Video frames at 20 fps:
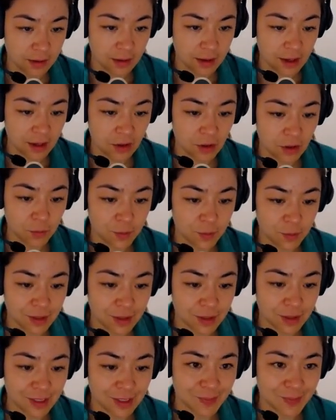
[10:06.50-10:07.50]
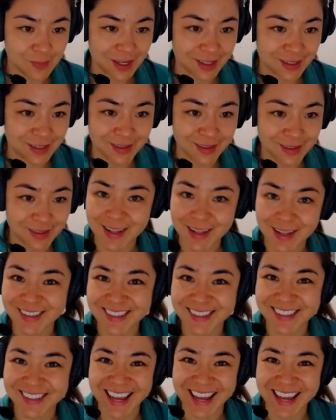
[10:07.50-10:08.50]
I hope that this makes
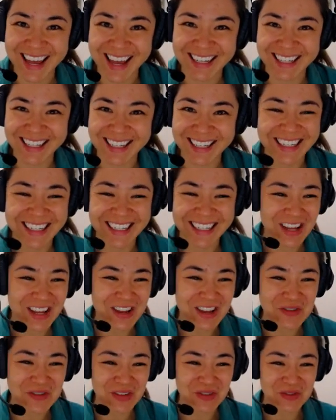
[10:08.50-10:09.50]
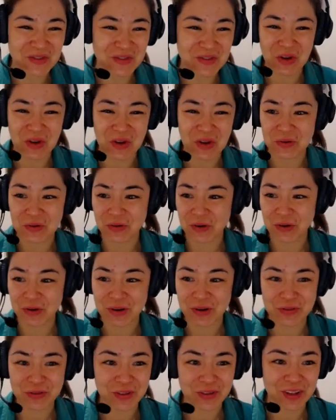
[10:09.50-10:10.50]
sense and that you can go
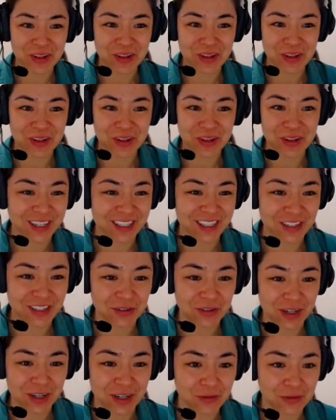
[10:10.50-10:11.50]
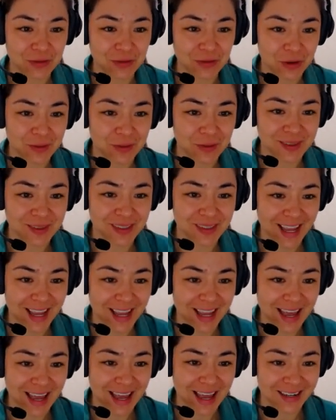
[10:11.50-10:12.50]
forward feeling confident creating forms
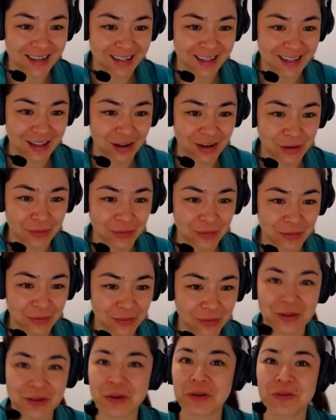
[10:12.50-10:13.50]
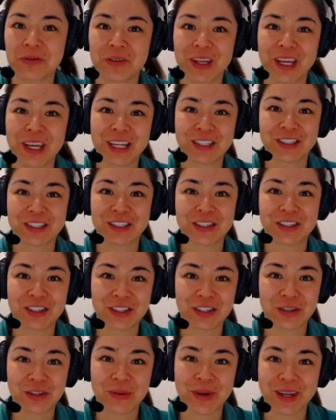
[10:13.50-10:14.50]
and their relevant notifications to
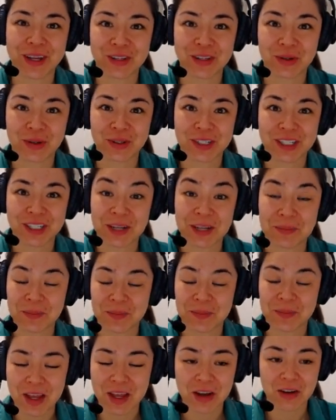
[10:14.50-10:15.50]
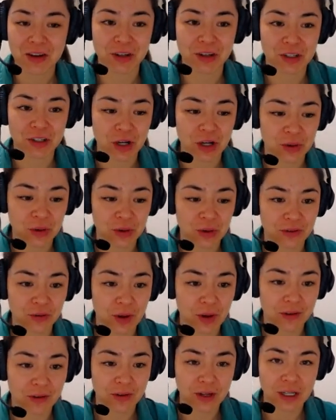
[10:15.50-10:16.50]
you and your team. Reach out if you
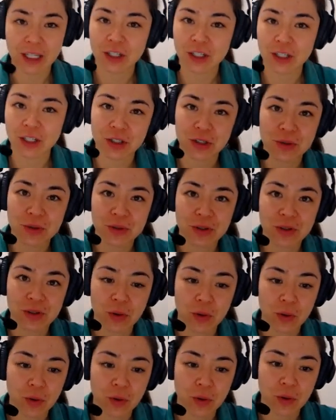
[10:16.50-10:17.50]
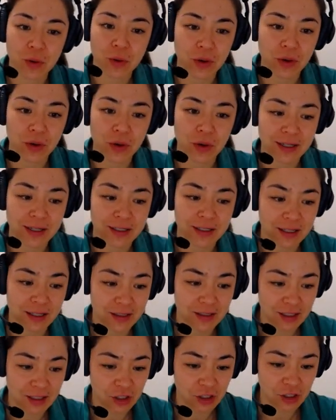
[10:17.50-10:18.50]
have any issues or
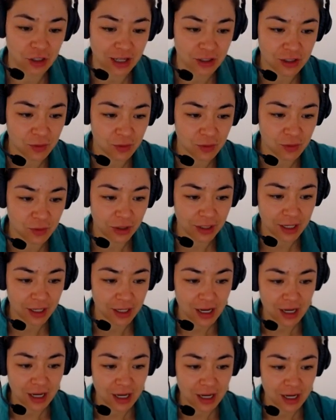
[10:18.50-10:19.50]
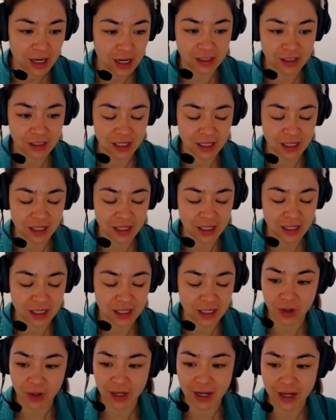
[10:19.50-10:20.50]
access the chat support just in the bottom
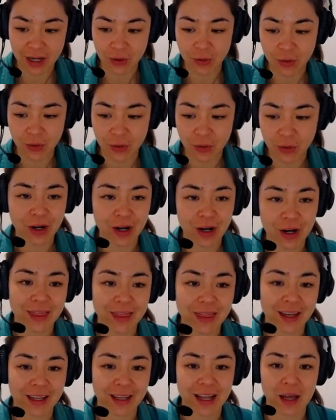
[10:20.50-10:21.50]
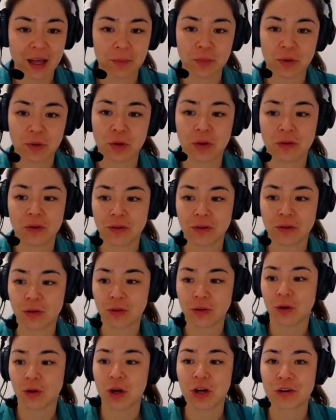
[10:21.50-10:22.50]
right-hand corner, and they can help you if
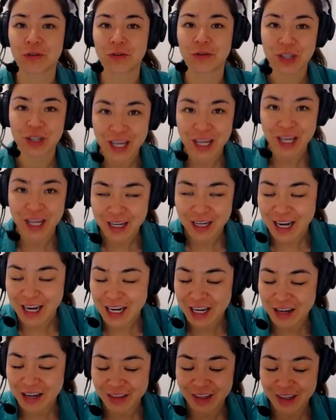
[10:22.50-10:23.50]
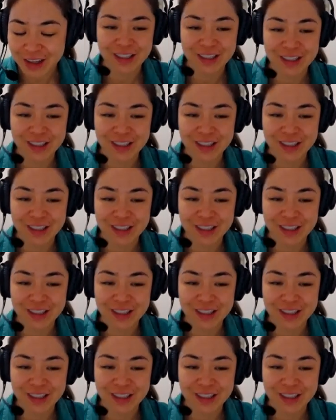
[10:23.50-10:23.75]
you forget any of this